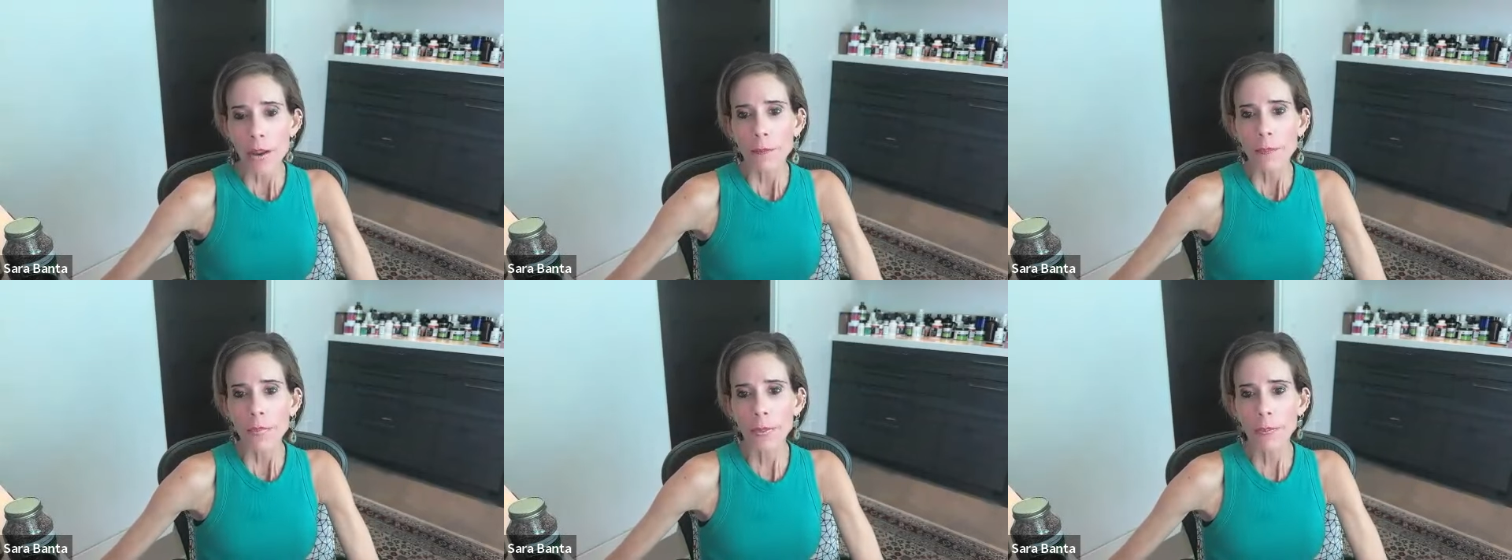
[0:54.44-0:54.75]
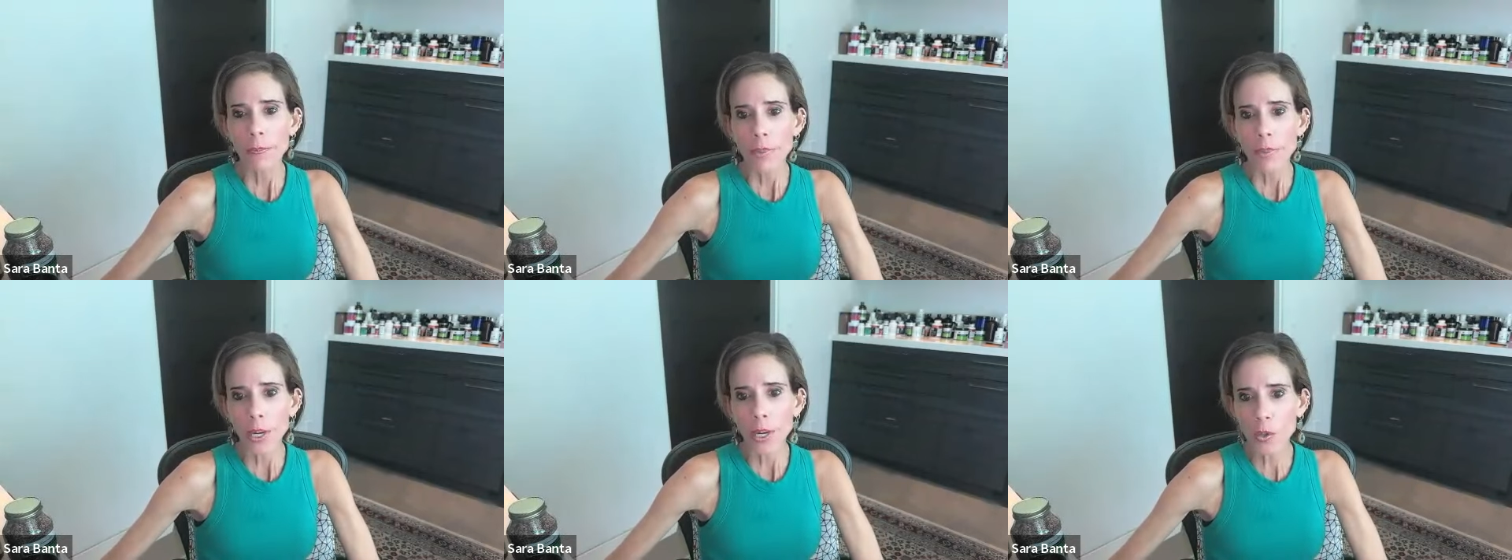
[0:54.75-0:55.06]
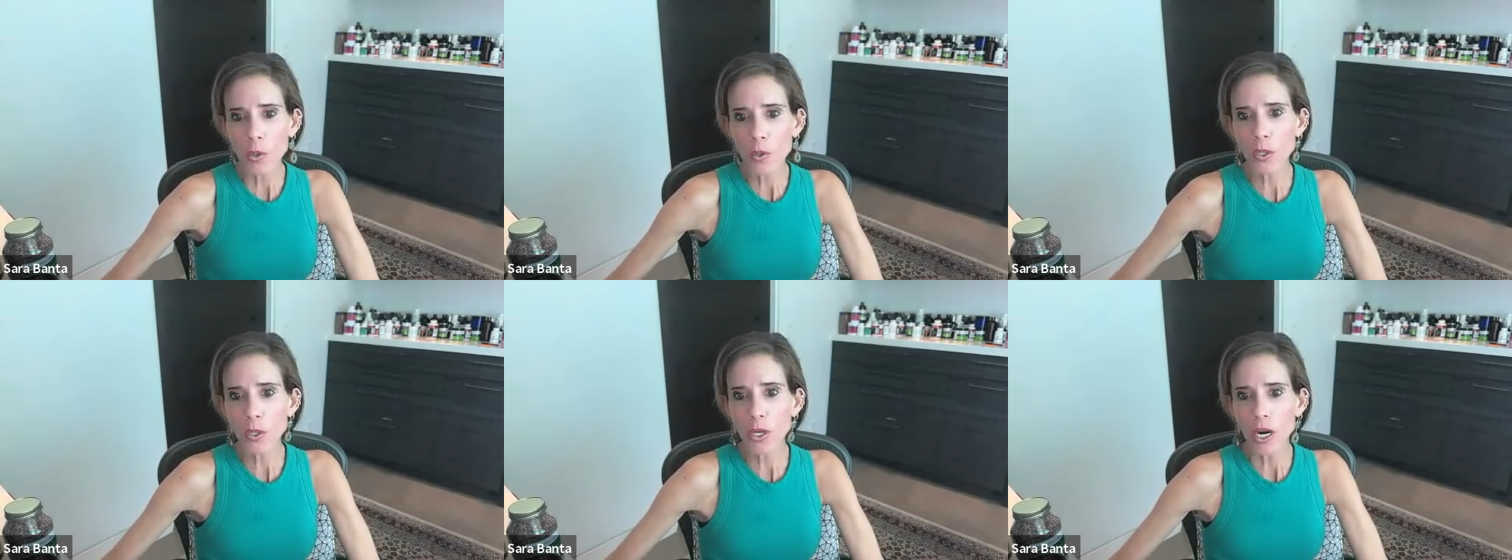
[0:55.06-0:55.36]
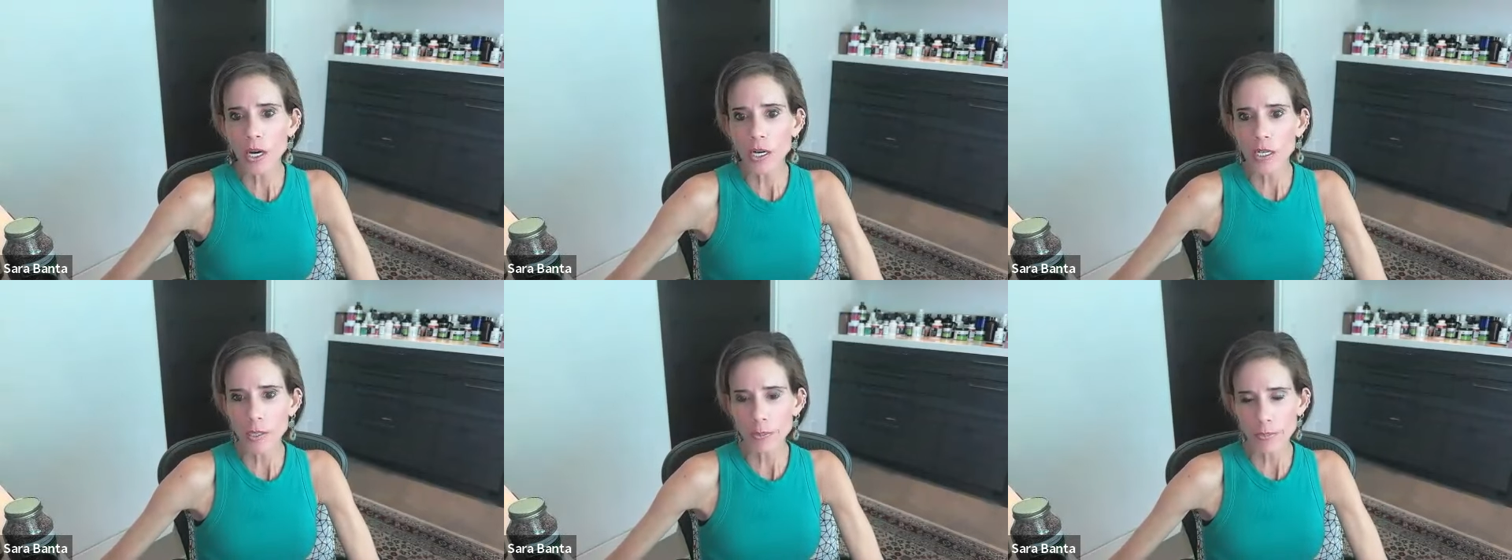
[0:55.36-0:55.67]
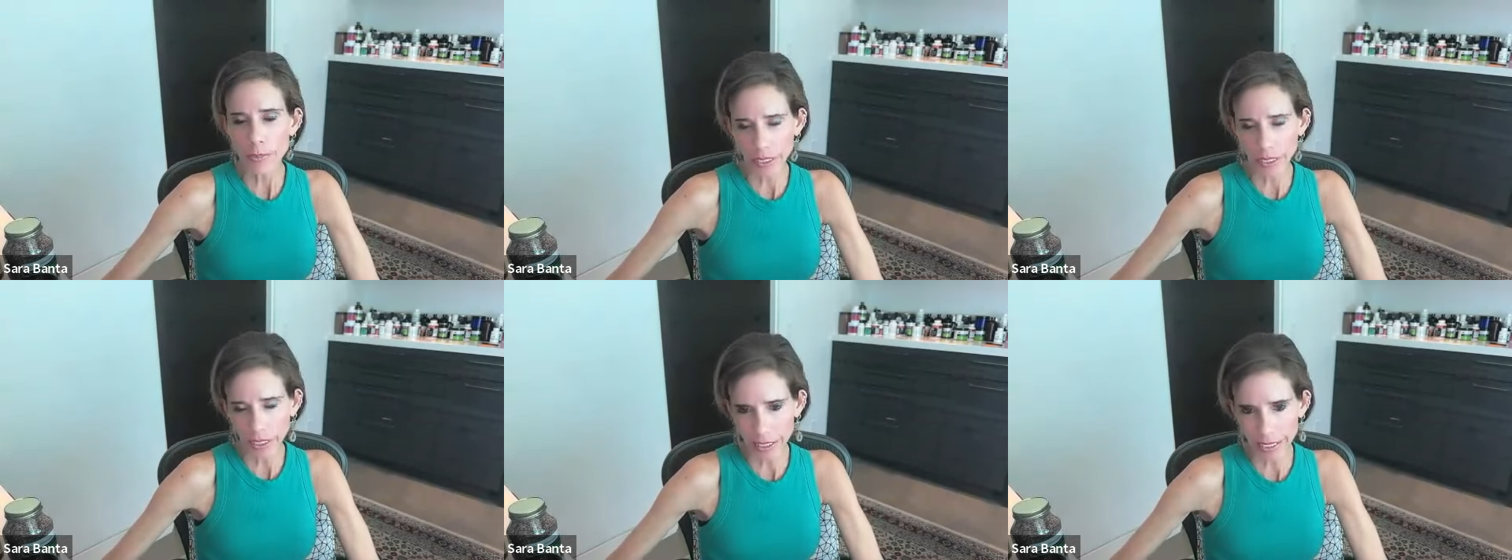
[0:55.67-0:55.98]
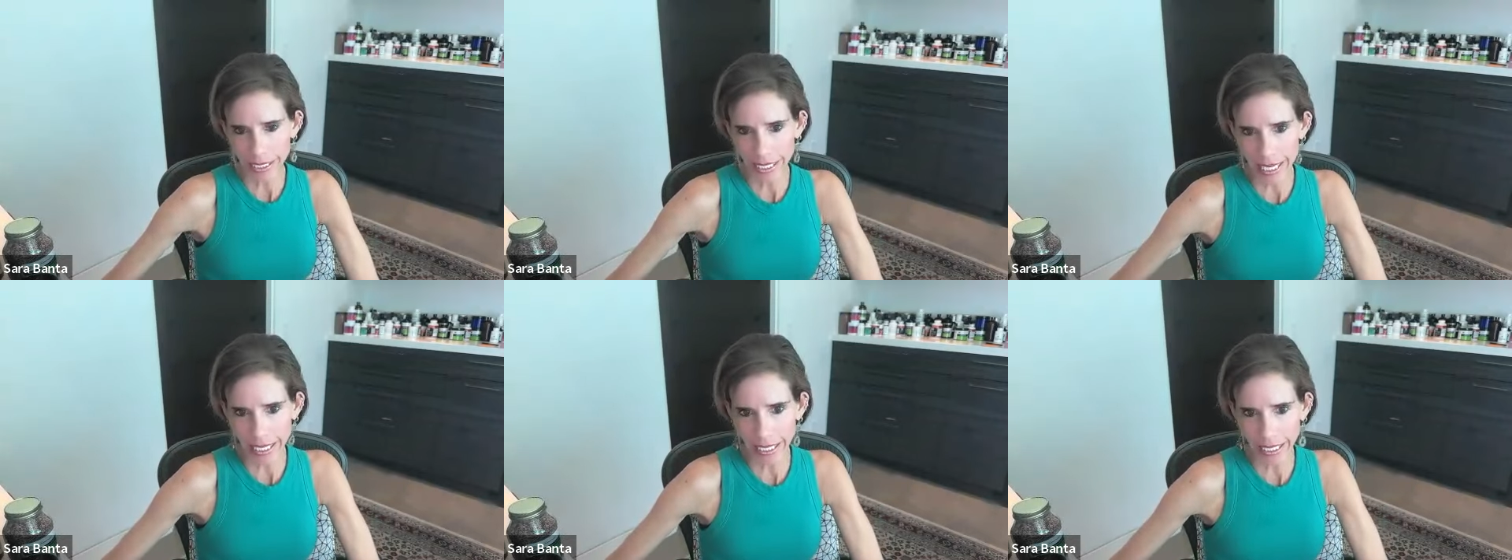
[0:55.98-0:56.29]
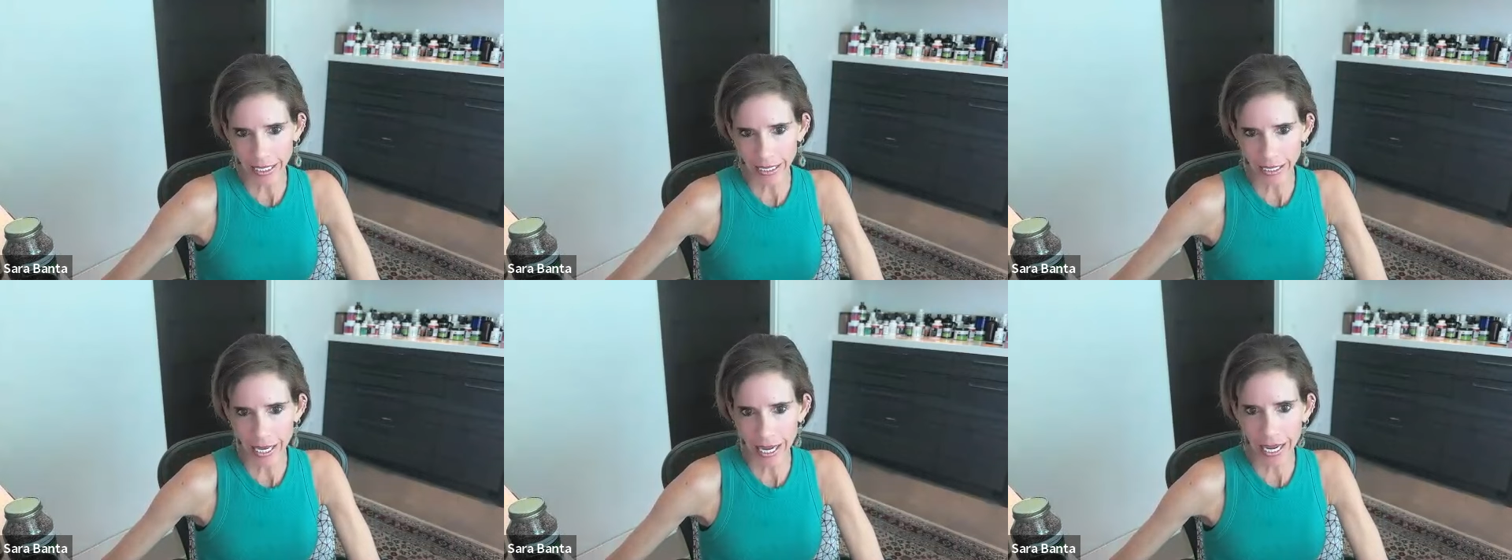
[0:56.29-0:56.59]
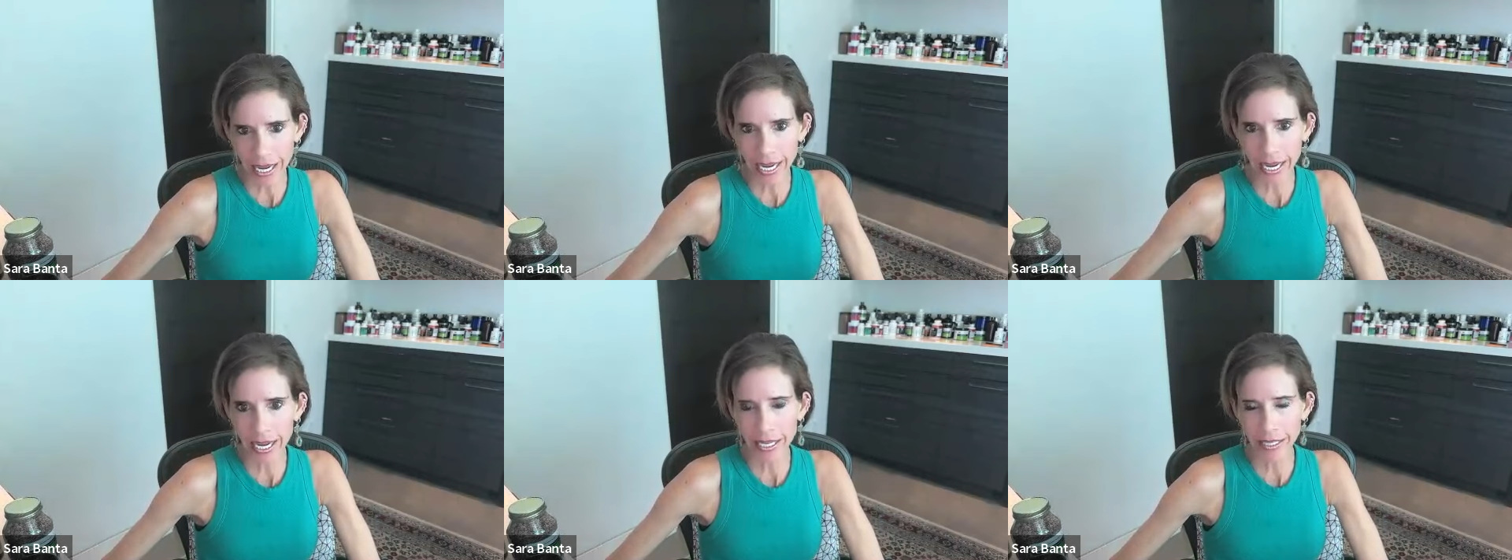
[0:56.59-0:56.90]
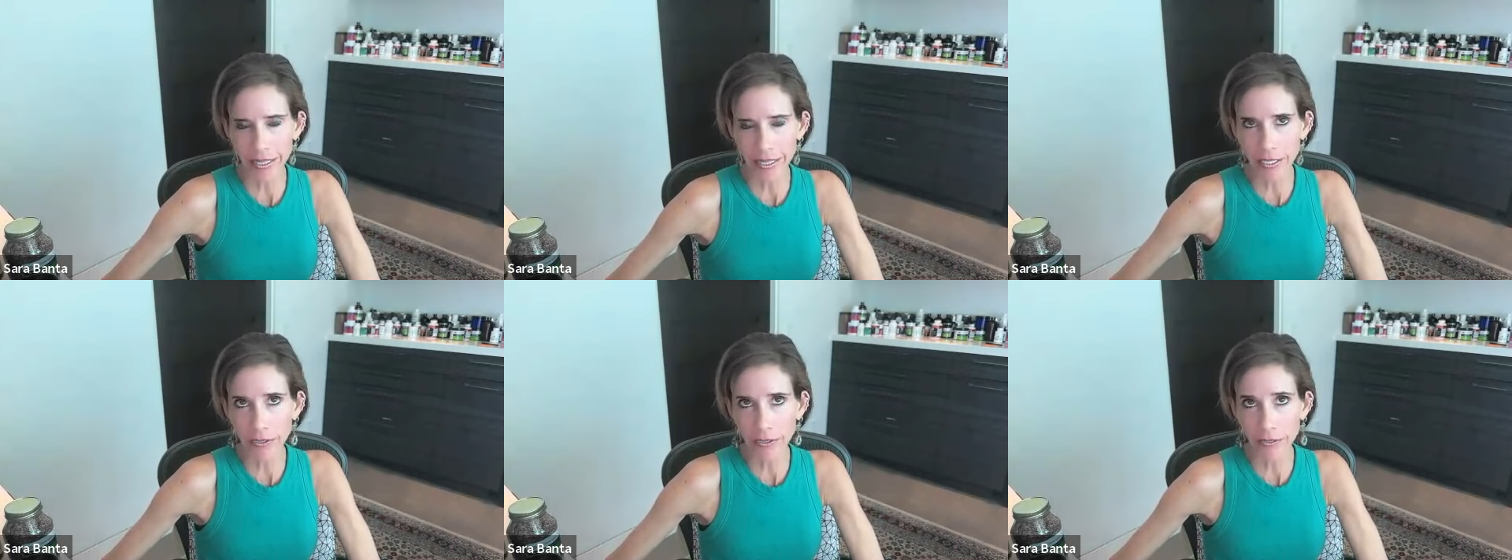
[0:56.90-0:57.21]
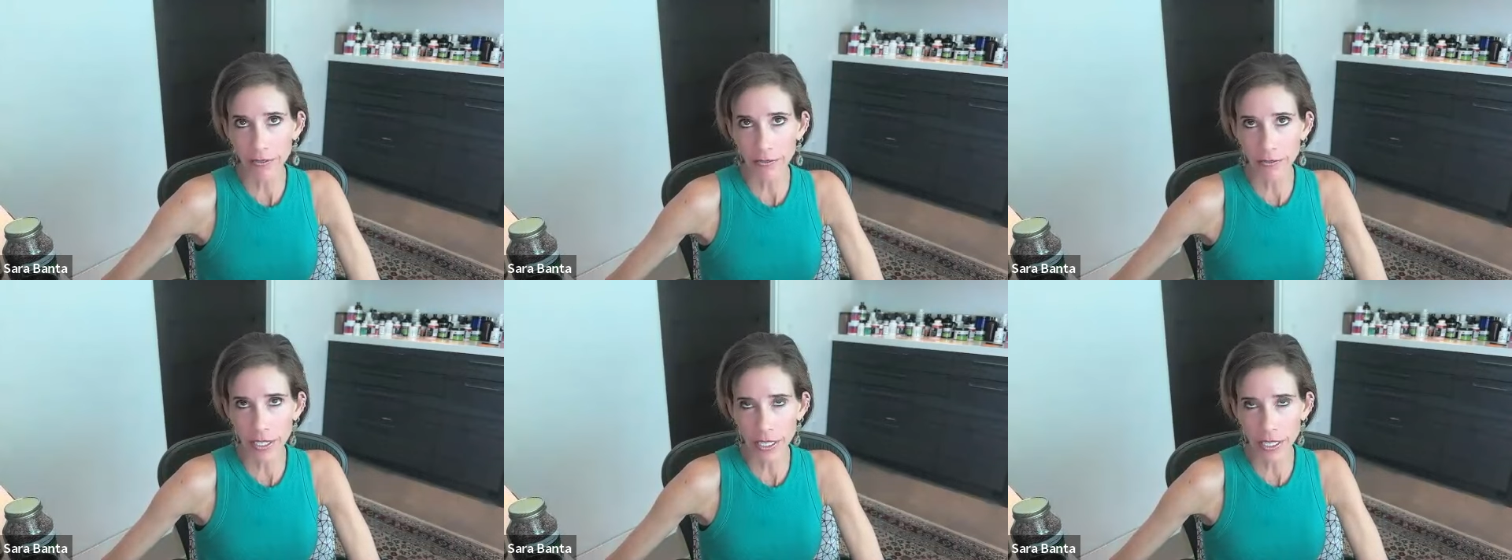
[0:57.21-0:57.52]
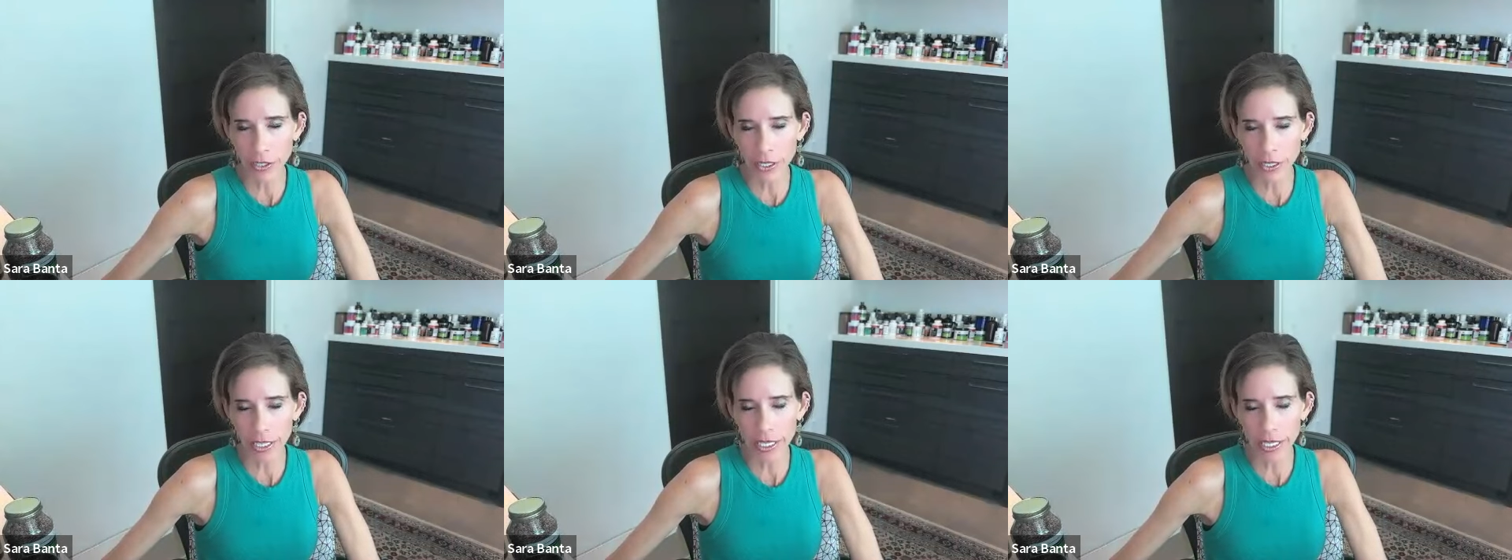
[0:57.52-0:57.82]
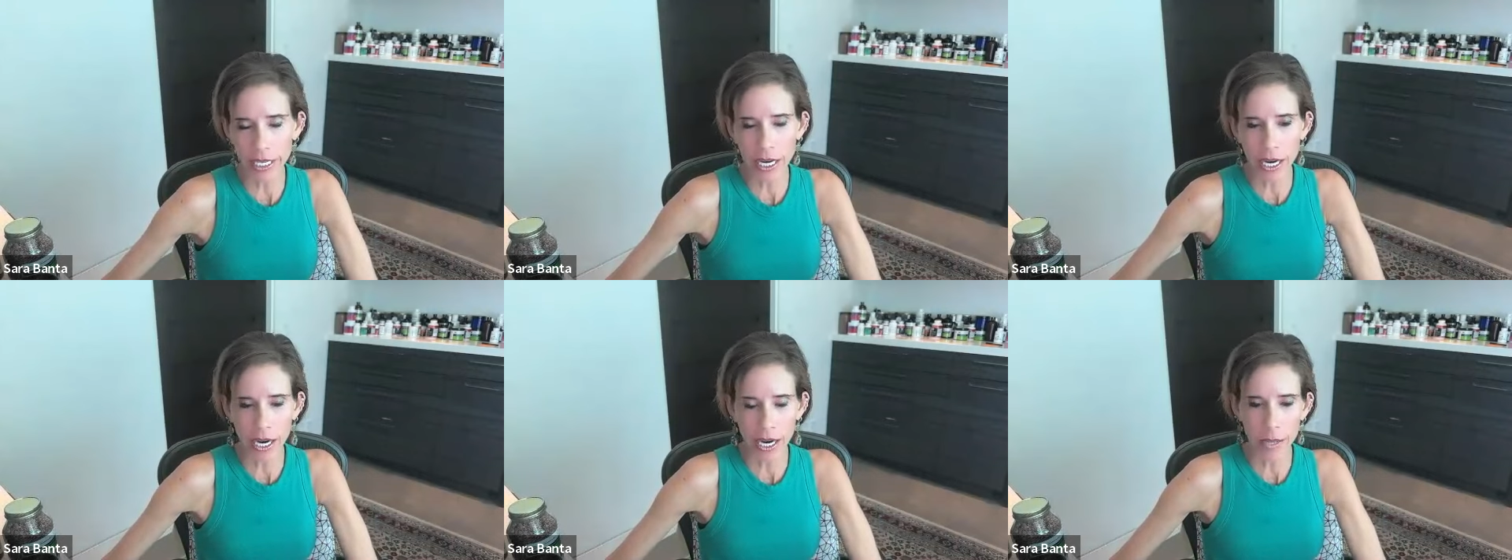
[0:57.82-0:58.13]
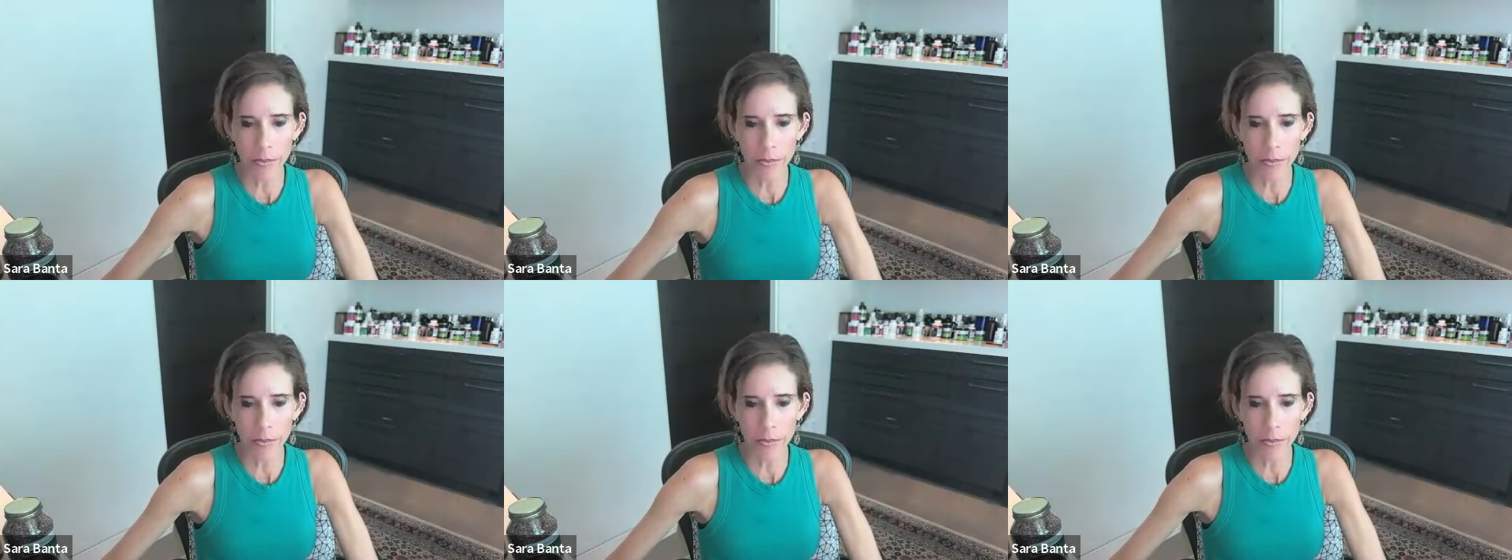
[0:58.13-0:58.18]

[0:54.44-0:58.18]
but both are debilitating and they're very